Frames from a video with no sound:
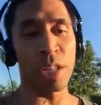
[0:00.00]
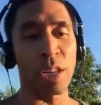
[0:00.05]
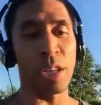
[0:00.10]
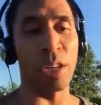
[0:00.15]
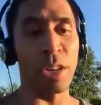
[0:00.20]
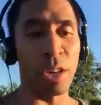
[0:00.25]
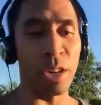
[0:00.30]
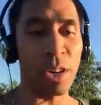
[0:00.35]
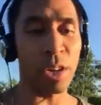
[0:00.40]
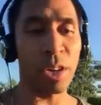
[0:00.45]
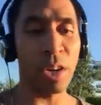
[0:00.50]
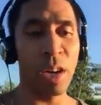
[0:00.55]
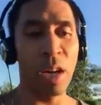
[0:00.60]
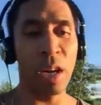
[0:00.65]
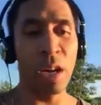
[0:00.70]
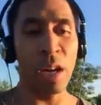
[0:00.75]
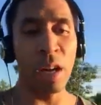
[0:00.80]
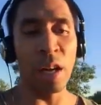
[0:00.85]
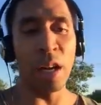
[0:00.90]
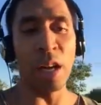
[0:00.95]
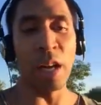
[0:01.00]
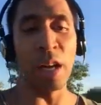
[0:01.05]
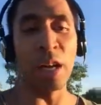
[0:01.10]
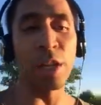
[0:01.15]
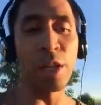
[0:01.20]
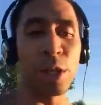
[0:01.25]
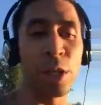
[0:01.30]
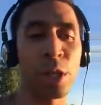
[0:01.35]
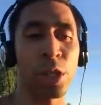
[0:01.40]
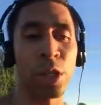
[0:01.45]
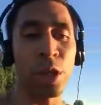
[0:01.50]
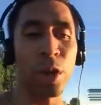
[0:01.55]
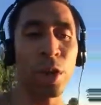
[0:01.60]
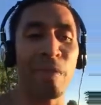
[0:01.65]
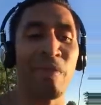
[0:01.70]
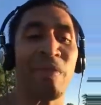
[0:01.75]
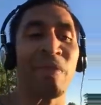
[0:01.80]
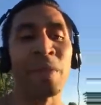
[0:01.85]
a year it is show,